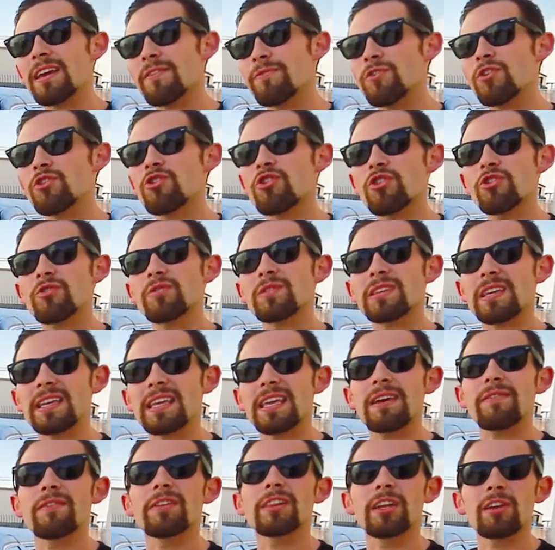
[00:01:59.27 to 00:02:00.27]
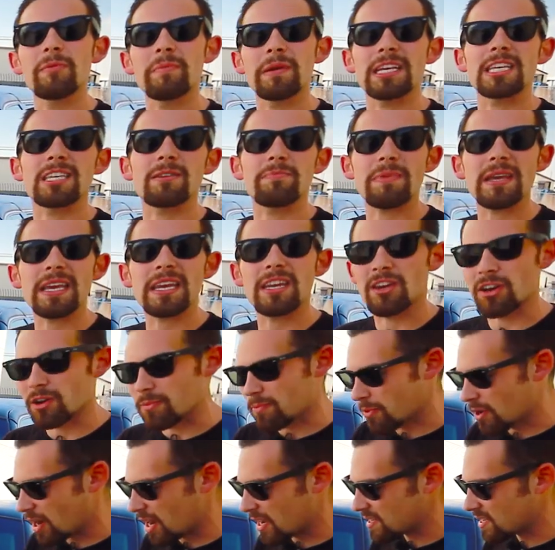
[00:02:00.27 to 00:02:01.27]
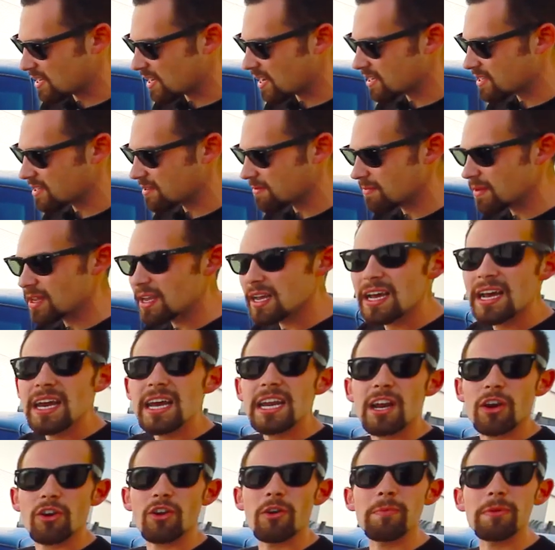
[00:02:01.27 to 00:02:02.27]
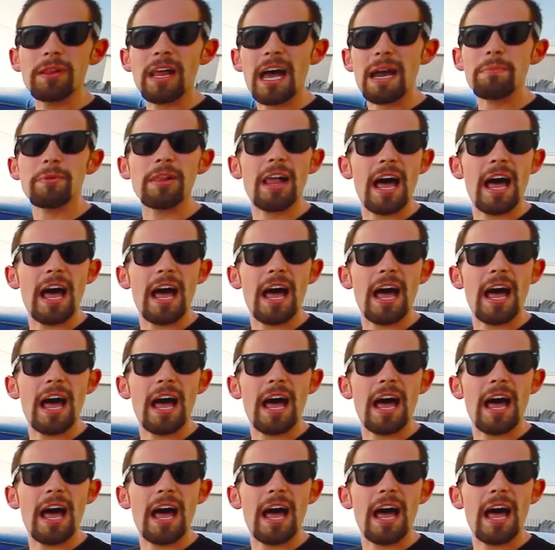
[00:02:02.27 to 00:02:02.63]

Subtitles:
if you choose to give a little bit of speed to your process. Now to apply